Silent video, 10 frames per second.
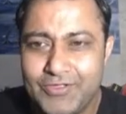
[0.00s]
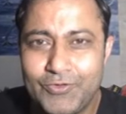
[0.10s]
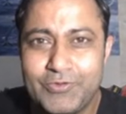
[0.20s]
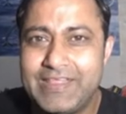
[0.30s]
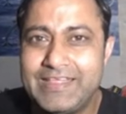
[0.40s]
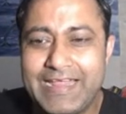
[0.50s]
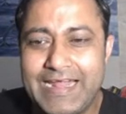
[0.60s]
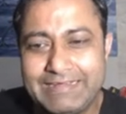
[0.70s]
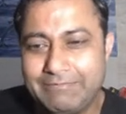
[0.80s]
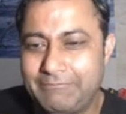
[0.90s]
don't think
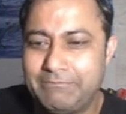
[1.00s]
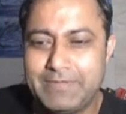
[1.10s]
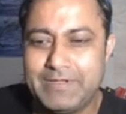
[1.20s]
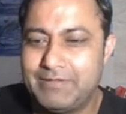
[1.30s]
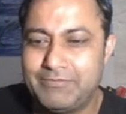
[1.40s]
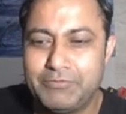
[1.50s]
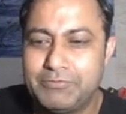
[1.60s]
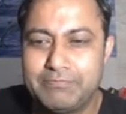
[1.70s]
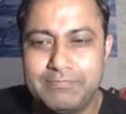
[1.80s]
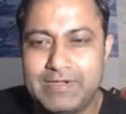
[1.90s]
that
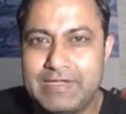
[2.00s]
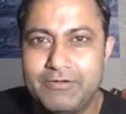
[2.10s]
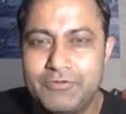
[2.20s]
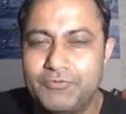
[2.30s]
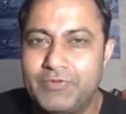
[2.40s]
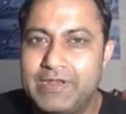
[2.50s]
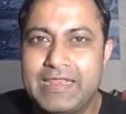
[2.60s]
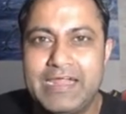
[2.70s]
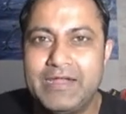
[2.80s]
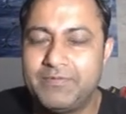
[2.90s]
you will
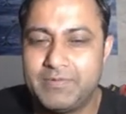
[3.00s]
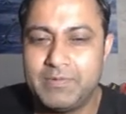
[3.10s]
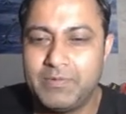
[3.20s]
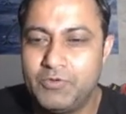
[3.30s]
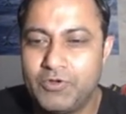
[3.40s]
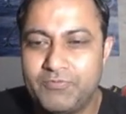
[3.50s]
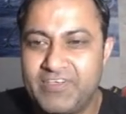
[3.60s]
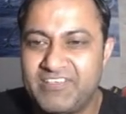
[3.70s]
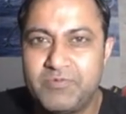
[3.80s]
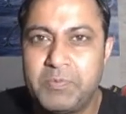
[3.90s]
create your
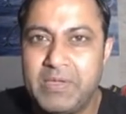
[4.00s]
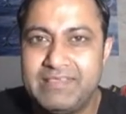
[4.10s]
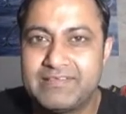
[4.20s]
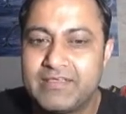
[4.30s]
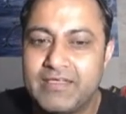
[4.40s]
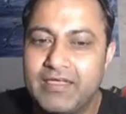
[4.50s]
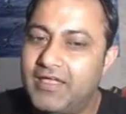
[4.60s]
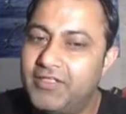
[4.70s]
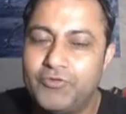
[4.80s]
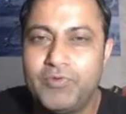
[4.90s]
Facebook page
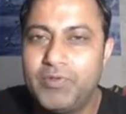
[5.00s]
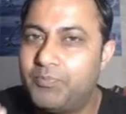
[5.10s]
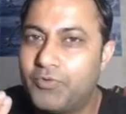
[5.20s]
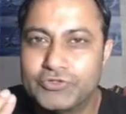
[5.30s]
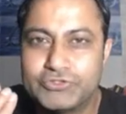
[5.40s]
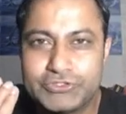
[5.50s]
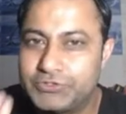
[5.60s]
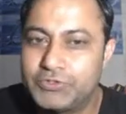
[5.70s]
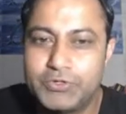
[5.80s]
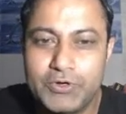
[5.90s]
and you will post
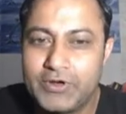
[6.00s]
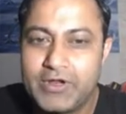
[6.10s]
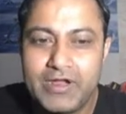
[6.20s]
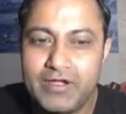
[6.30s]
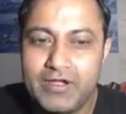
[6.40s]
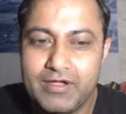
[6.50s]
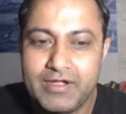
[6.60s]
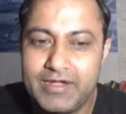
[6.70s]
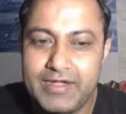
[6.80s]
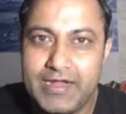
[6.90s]
your
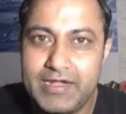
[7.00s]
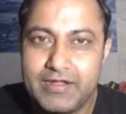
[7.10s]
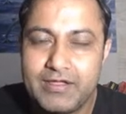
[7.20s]
content,